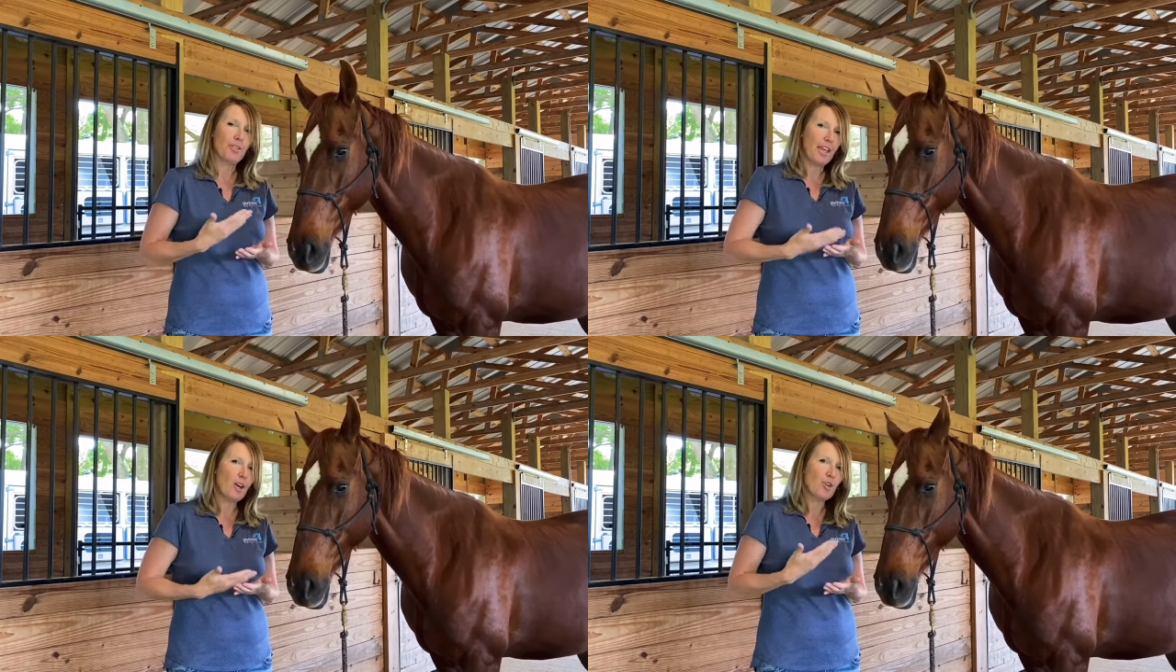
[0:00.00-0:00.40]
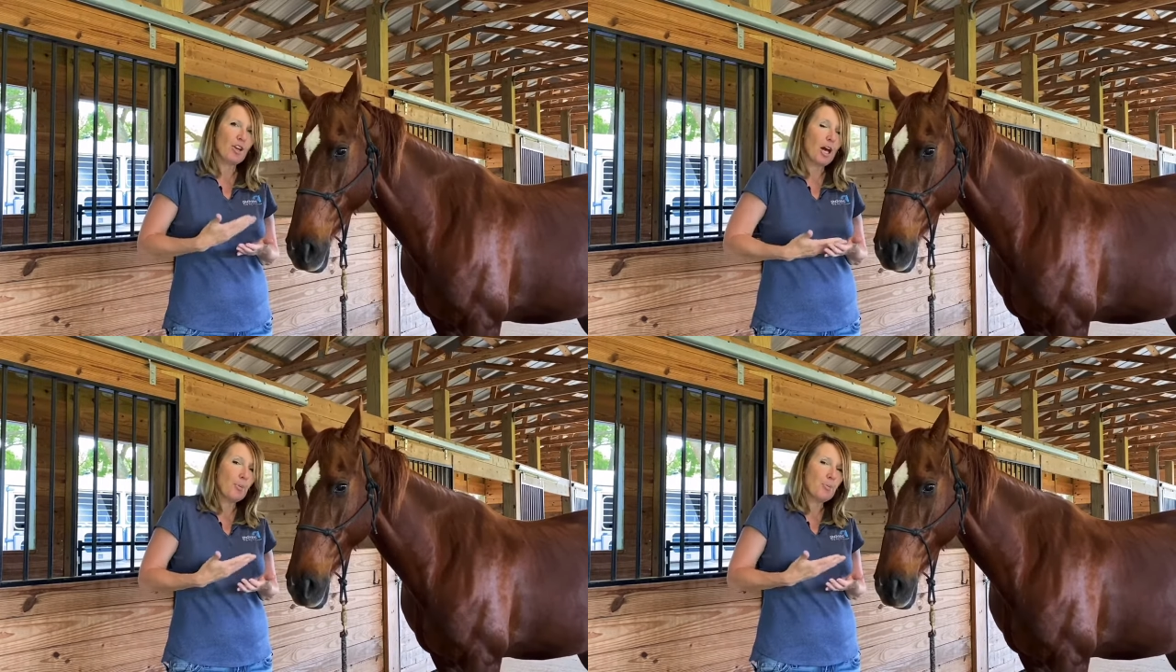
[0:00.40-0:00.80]
They are
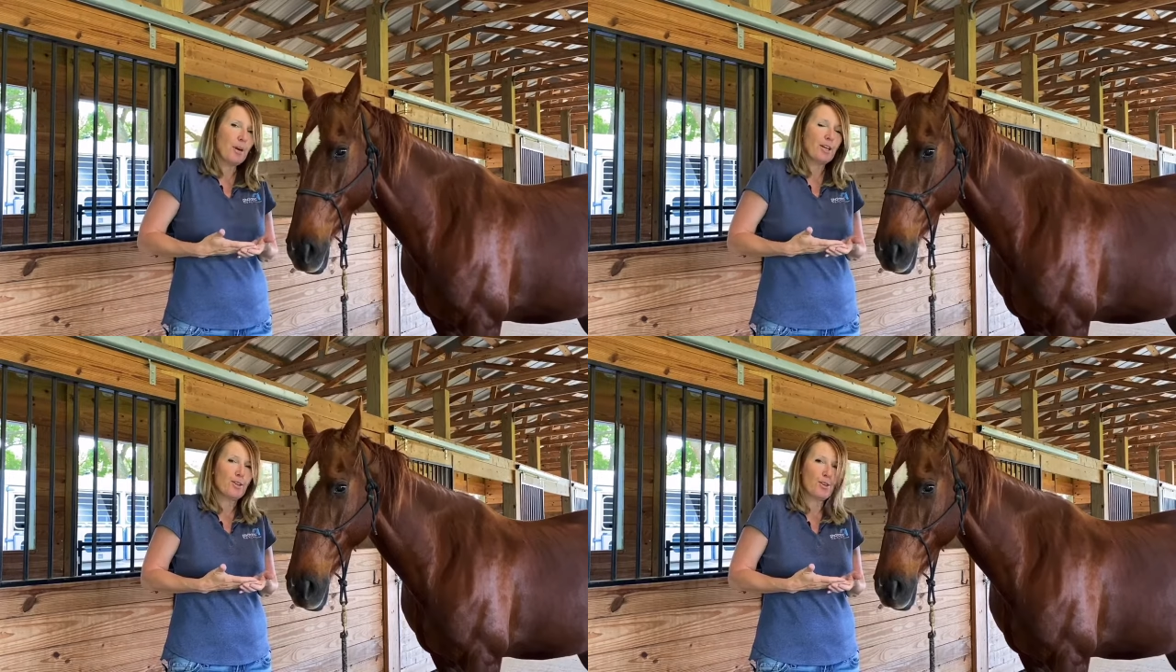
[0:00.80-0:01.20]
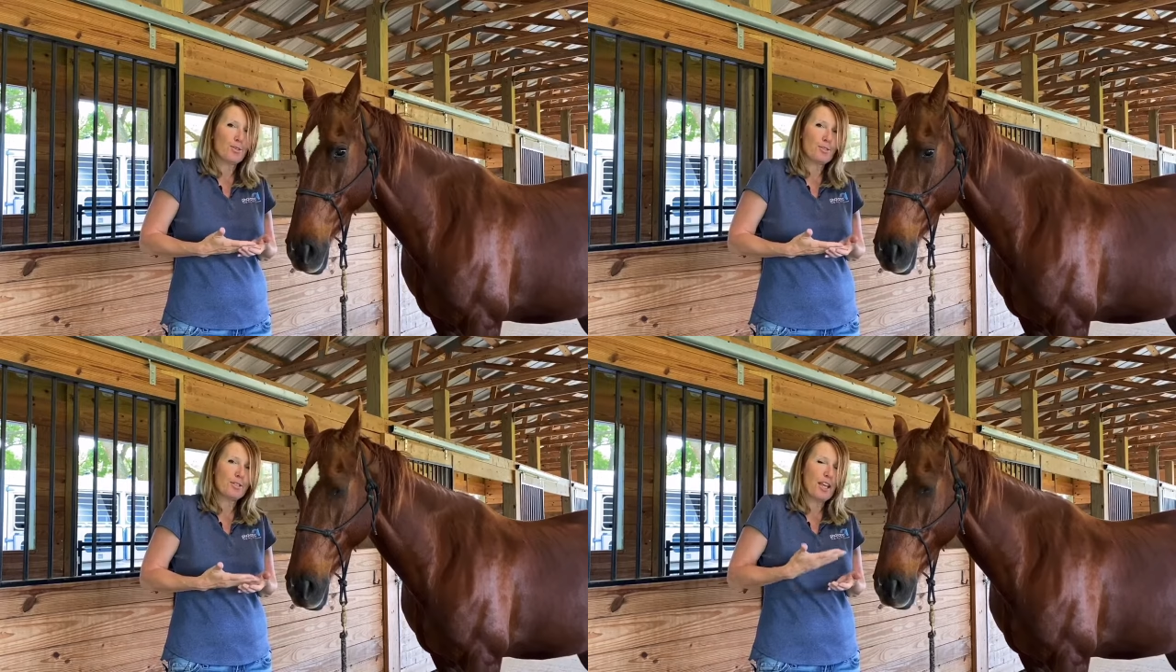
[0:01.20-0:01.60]
not
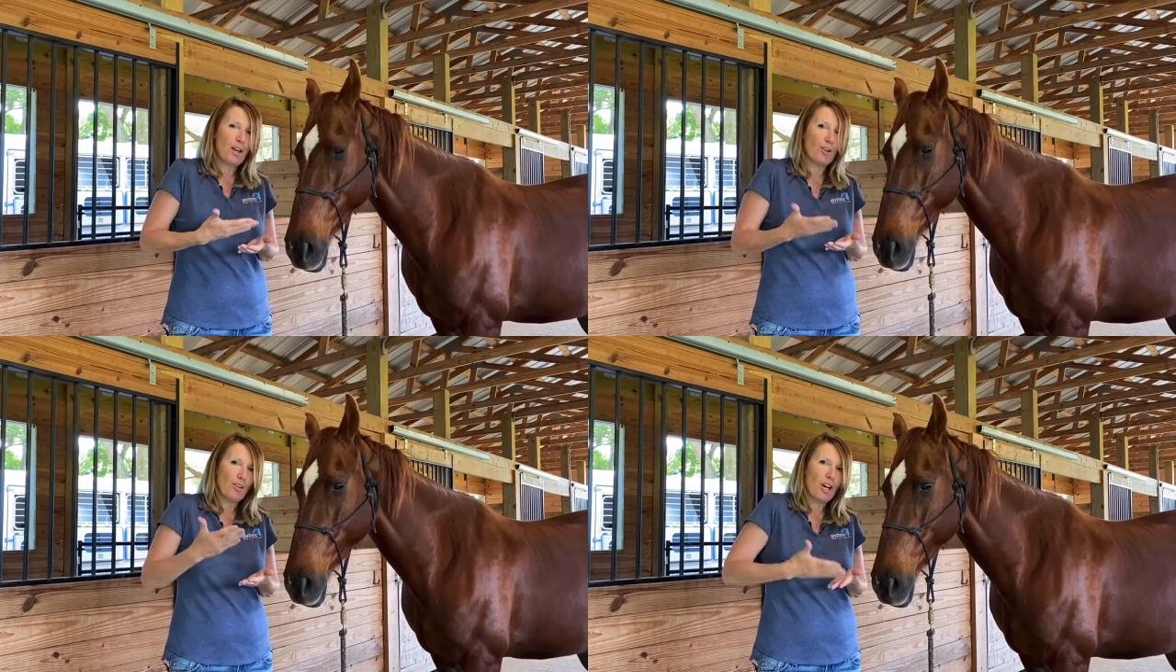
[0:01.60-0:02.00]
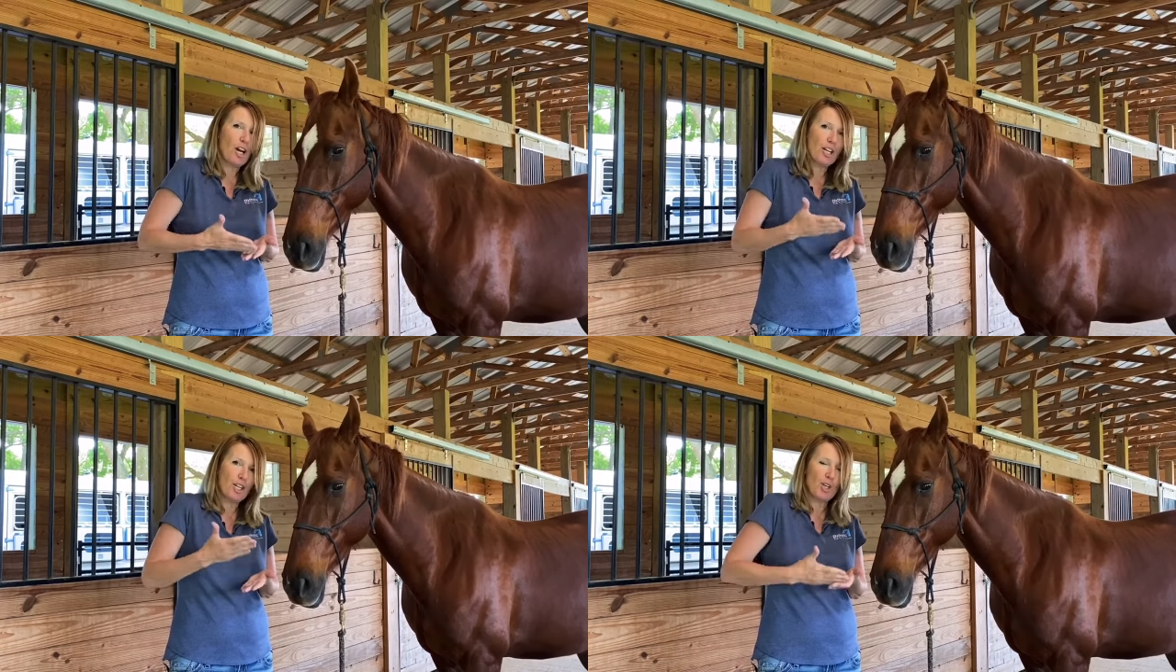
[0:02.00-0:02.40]
predators. They are
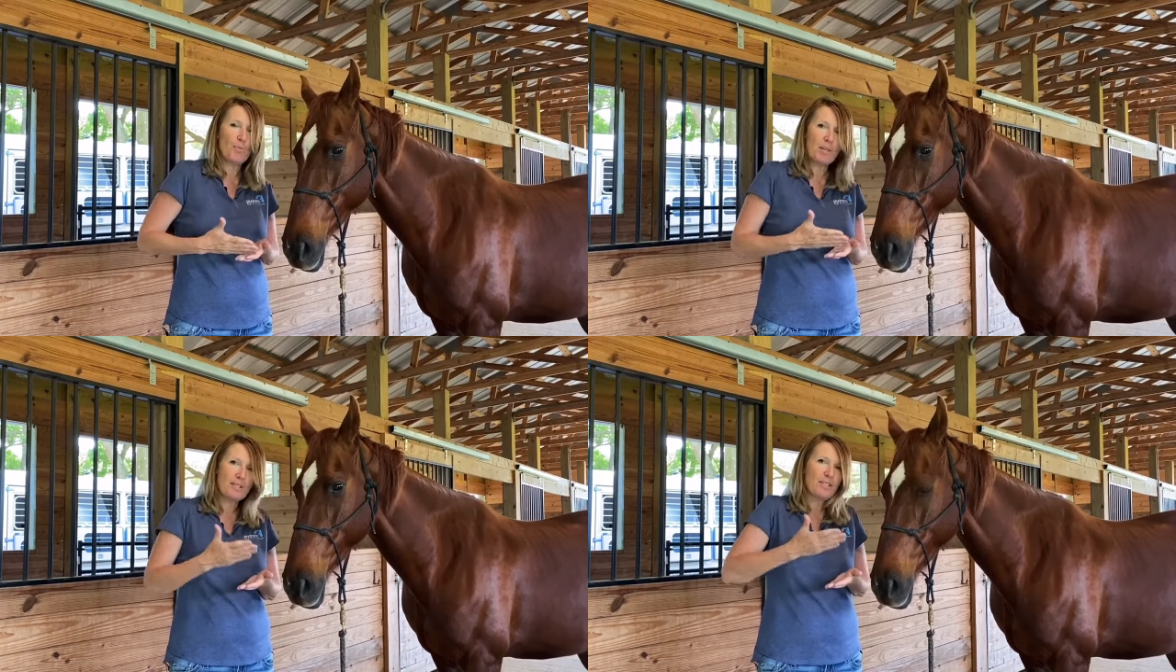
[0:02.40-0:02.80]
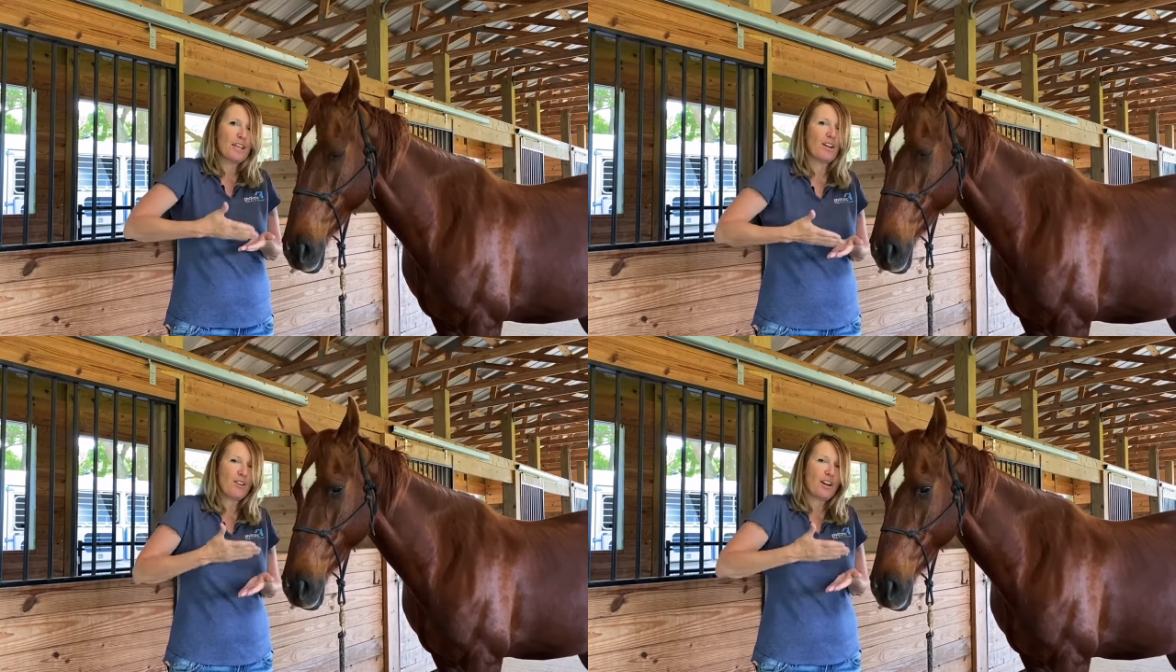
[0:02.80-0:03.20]
not humans.
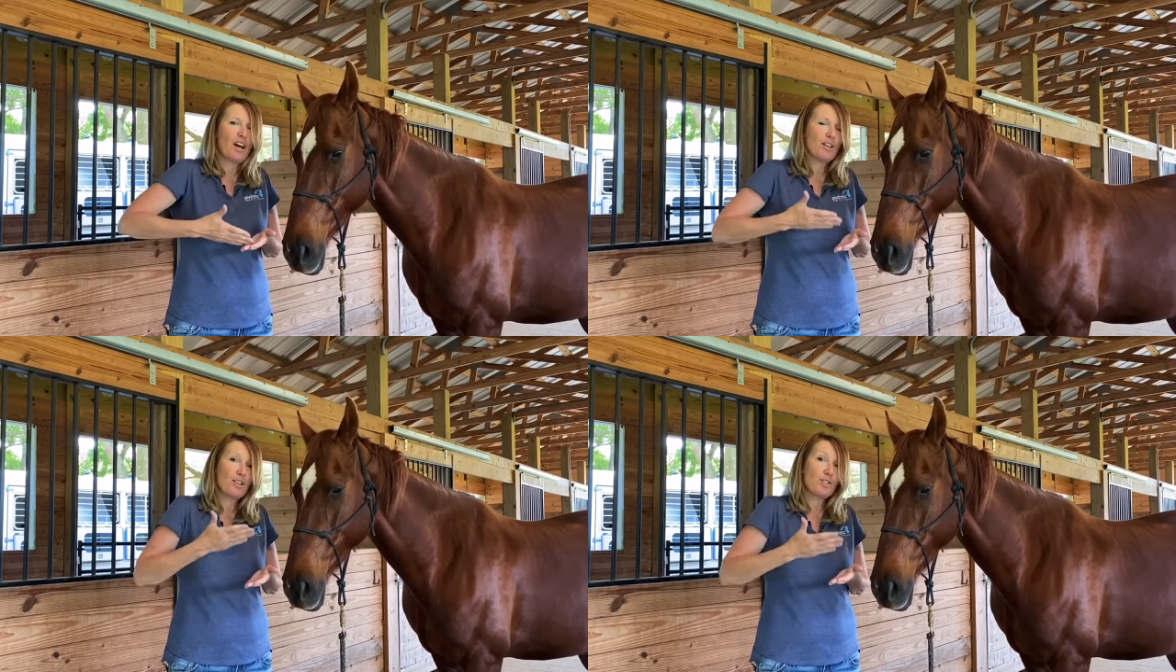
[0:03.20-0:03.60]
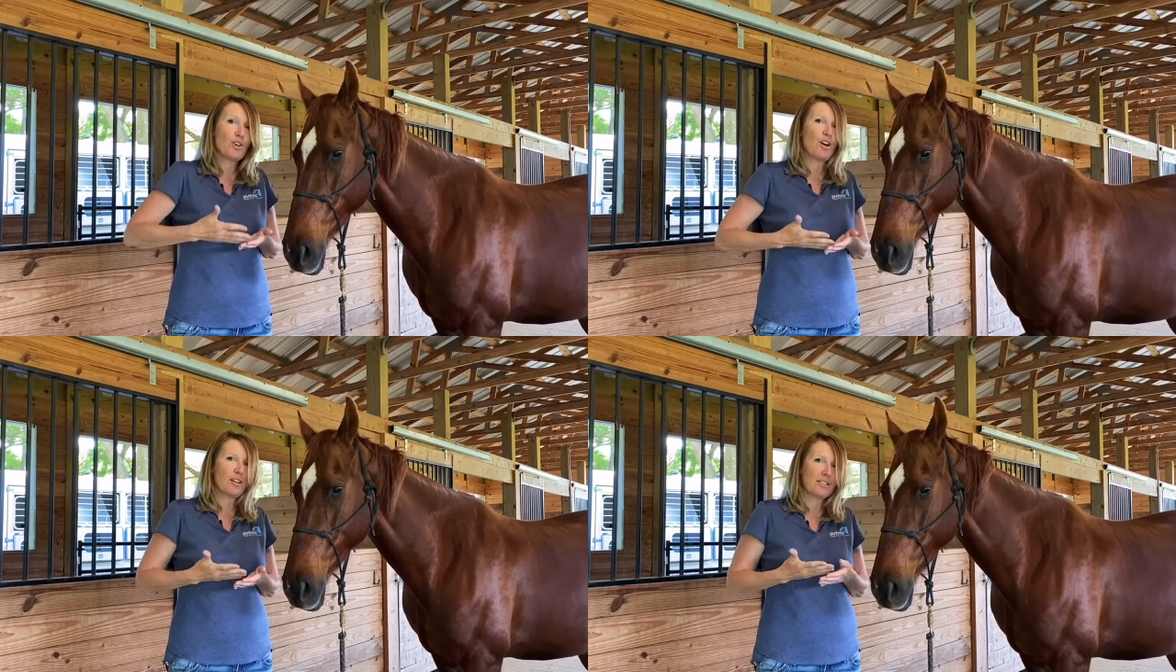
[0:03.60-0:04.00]
They are not
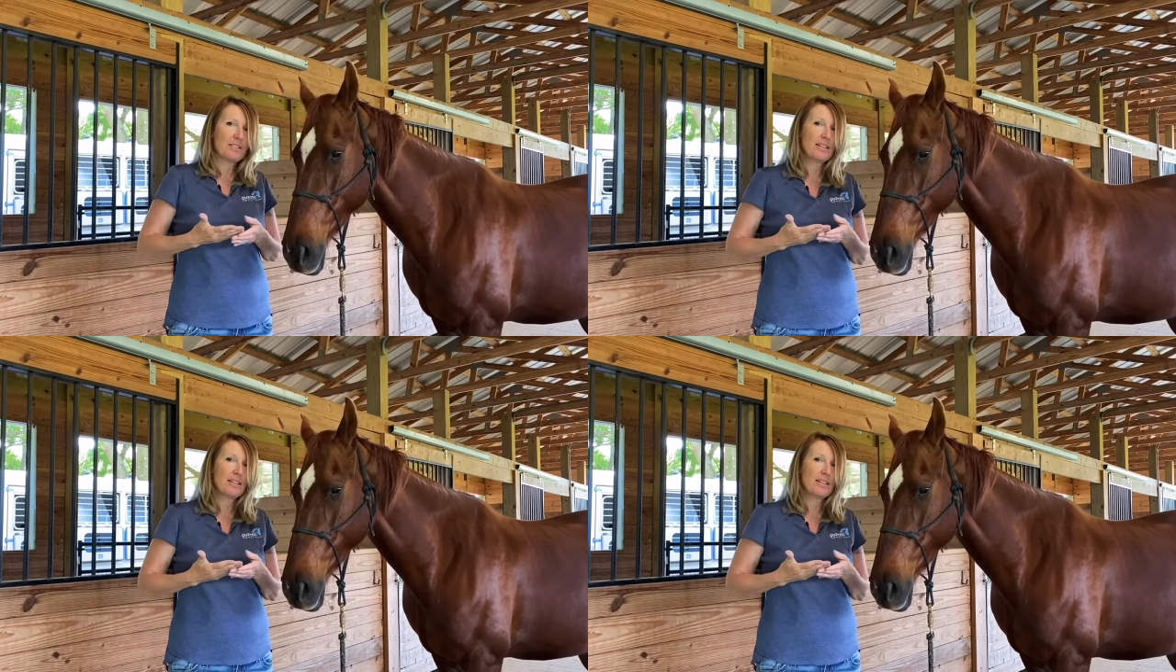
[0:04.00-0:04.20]
dogs.